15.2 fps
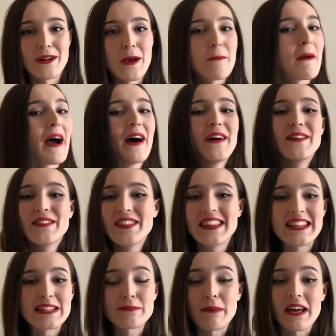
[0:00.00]
about the
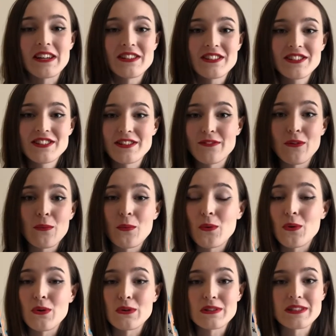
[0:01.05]
Spanish Civil
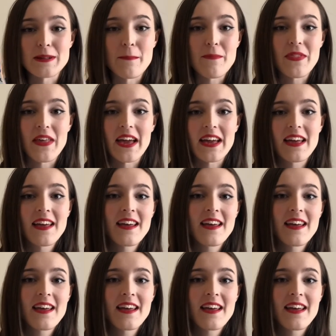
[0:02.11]
War or something,